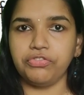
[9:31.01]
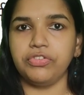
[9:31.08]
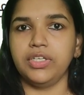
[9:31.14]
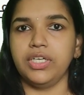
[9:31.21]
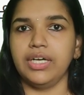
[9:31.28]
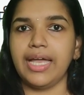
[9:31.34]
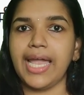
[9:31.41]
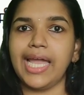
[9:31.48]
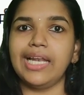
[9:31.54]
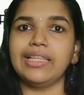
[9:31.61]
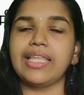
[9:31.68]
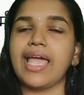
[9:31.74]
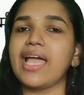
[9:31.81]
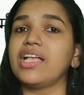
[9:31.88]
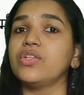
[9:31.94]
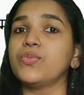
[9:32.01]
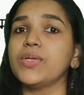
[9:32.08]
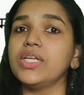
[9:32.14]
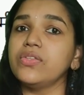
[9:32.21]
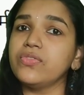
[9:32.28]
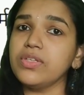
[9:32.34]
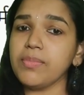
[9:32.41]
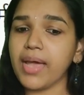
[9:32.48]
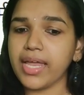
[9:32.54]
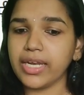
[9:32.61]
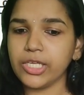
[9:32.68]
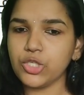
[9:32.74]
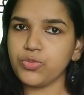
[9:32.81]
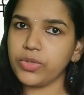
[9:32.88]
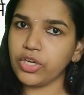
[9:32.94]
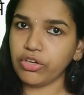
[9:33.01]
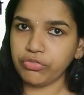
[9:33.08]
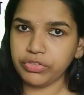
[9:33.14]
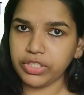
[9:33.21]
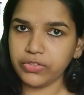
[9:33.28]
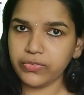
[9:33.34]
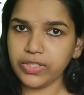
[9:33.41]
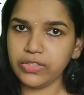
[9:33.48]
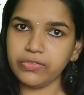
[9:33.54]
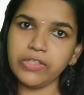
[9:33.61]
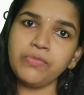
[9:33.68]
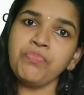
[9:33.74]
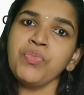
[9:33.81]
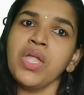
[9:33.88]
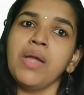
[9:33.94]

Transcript: health as well as the management of diseases.